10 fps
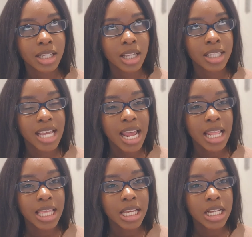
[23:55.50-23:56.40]
Is there
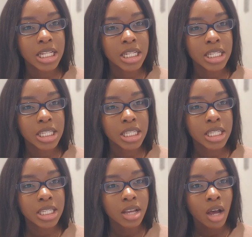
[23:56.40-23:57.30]
anything else?
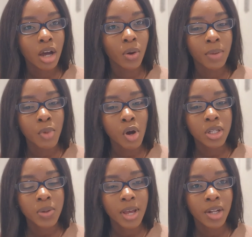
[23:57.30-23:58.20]
Oh,
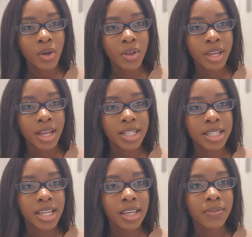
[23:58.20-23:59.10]
also I know that
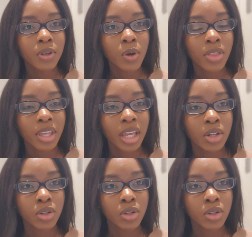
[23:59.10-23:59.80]
if you are thinking